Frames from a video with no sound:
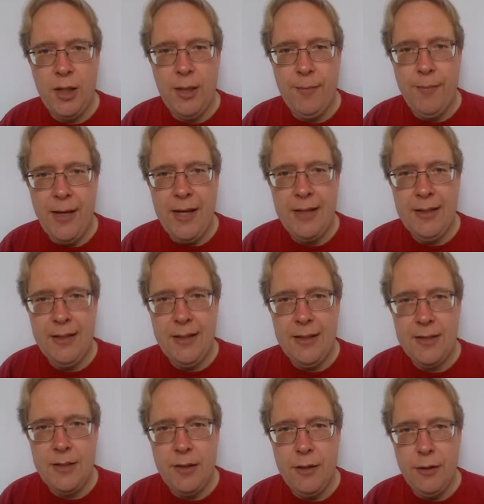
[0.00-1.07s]
demand
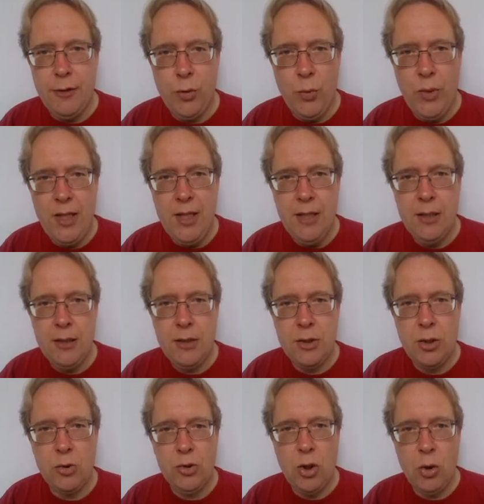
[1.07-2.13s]
is 3,
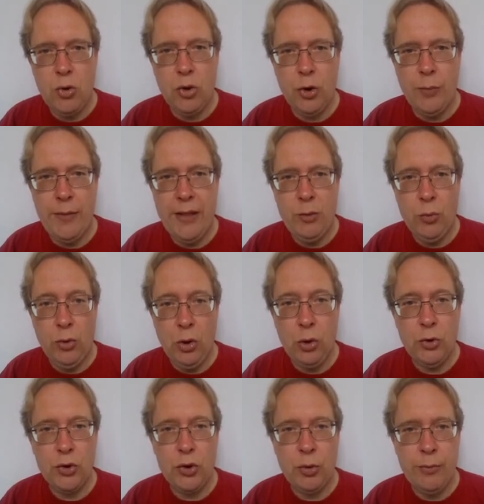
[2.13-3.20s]
so total demand will
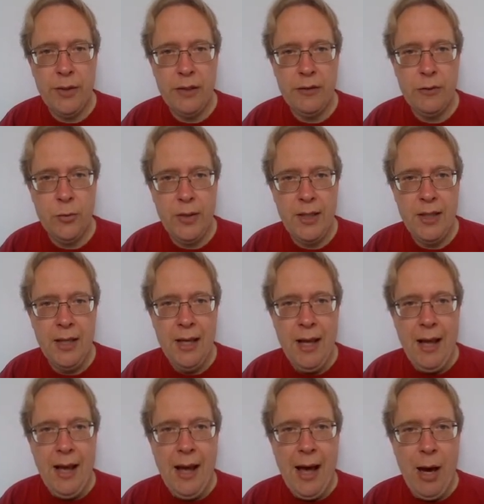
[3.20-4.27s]
also be 3.
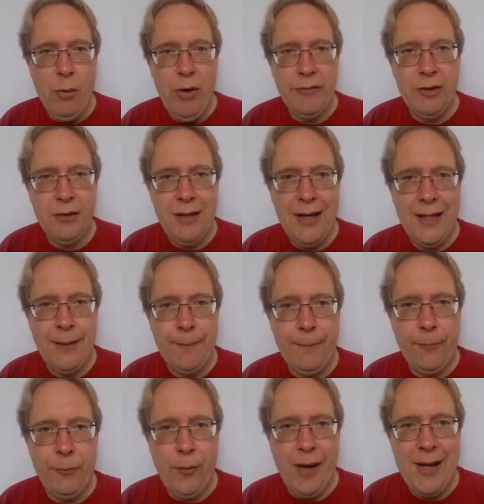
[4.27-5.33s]
However, at a
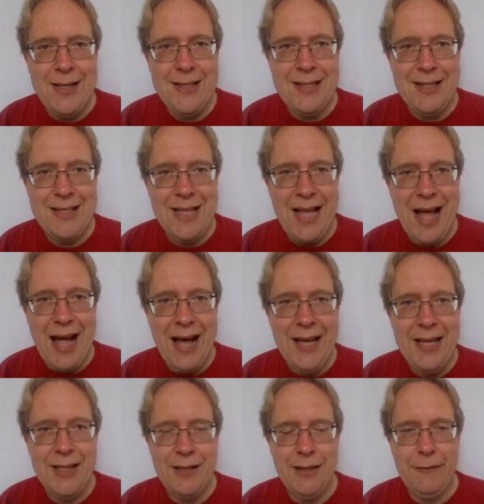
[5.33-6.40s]
price that is
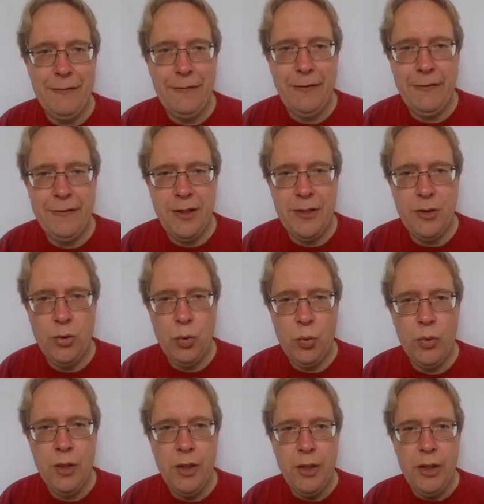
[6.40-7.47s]
higher than 52,
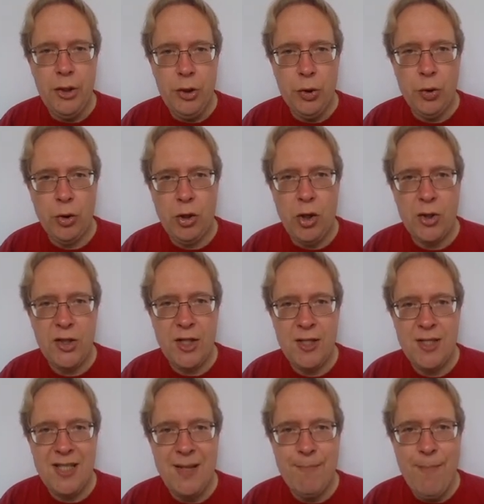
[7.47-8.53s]
your
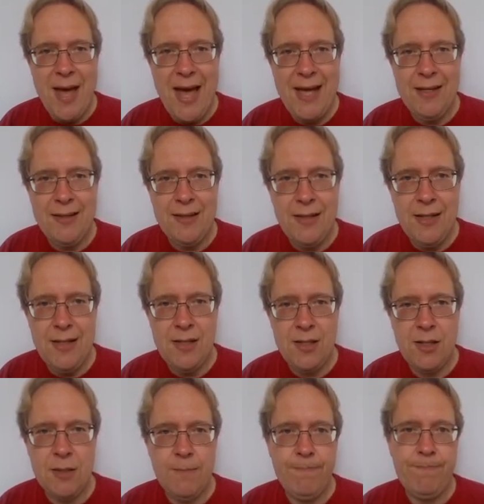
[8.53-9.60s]
cousin's demand
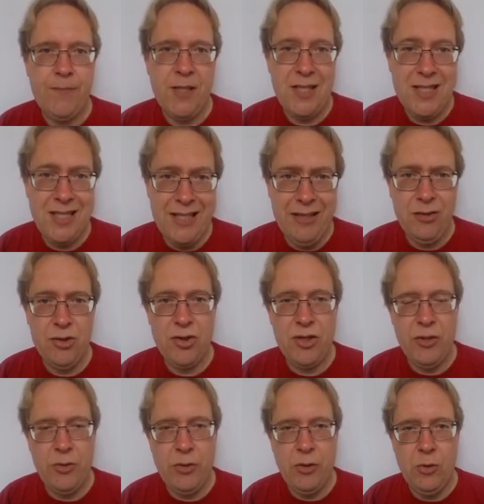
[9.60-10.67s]
is still
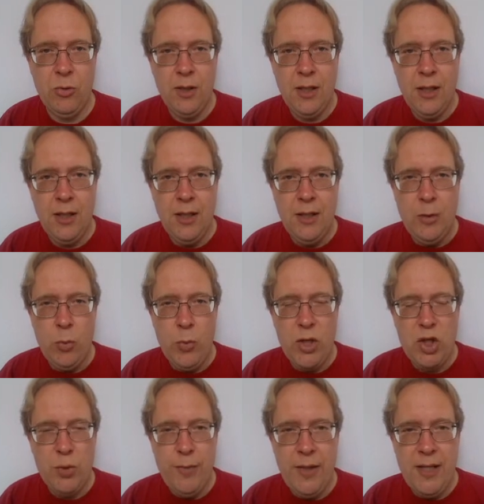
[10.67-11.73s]
0,
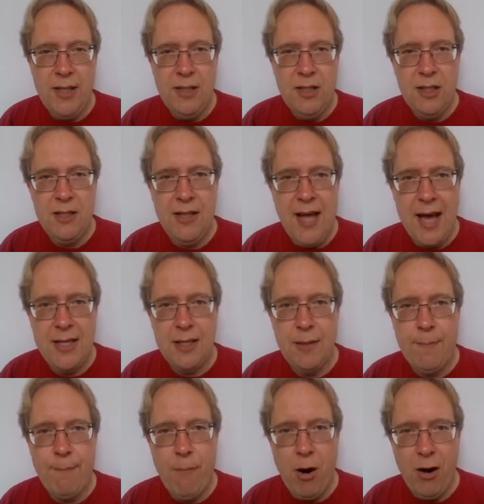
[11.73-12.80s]
which means that
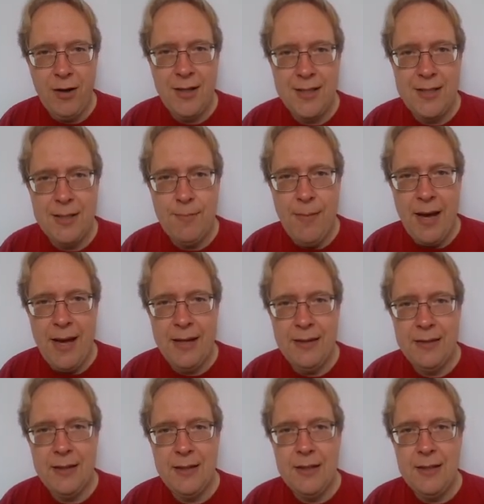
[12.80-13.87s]
market
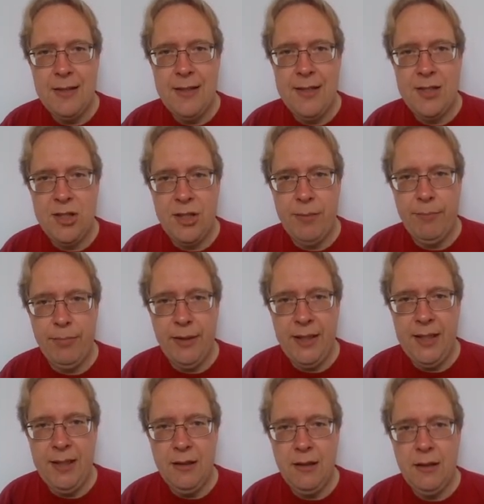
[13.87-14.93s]
demand is
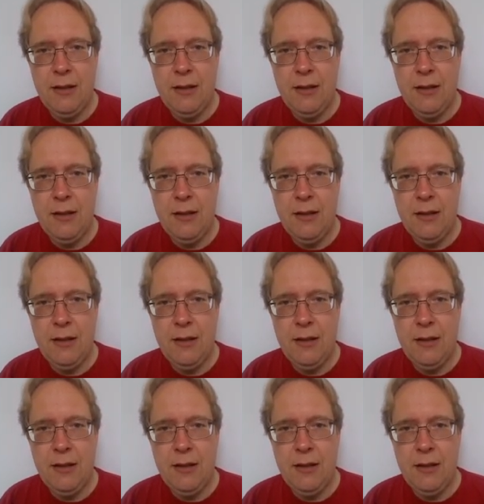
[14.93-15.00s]
simply